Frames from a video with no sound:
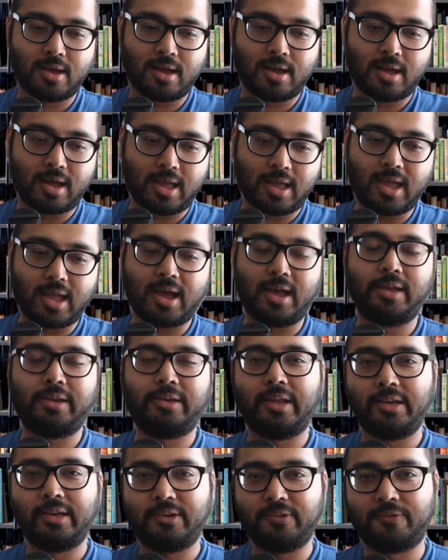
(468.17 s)
I
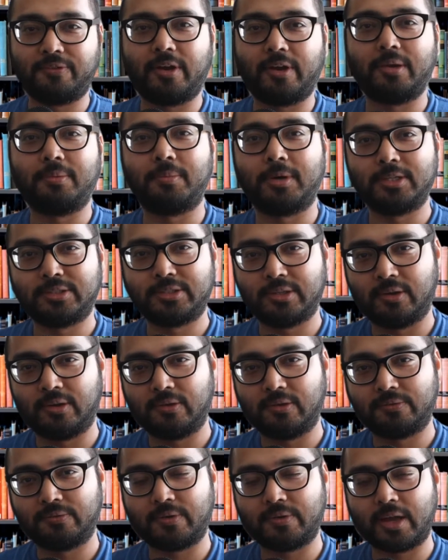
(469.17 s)
identified
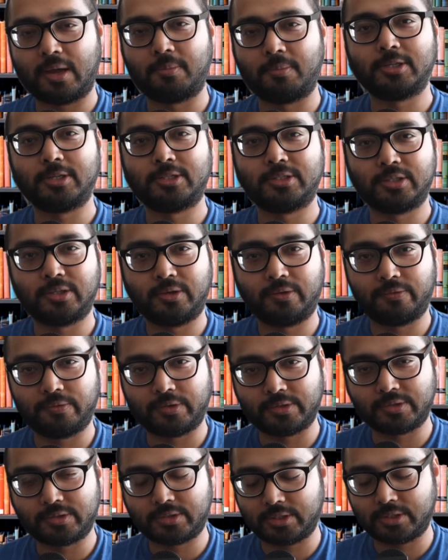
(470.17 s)
myself and my
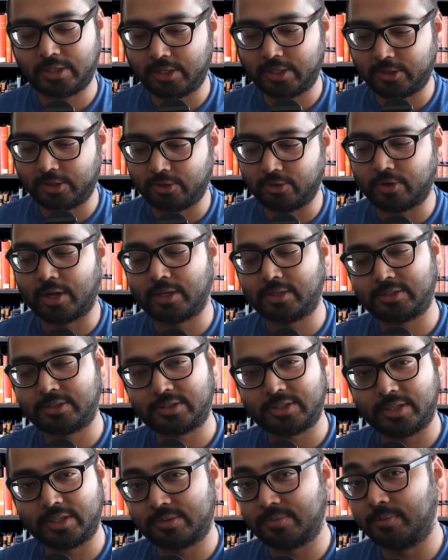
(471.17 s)
service in the United
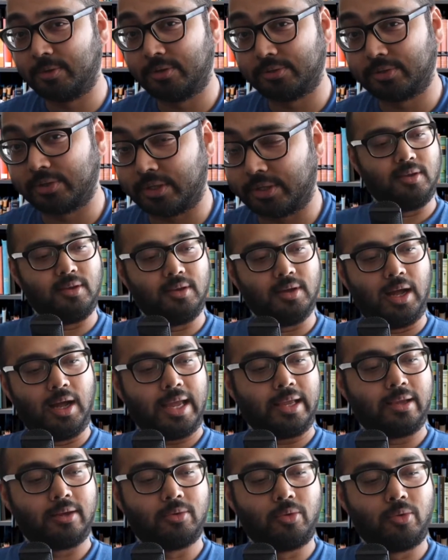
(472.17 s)
States military.
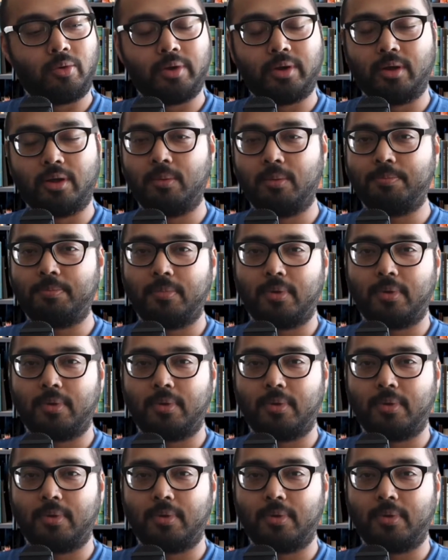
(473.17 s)
Growing up,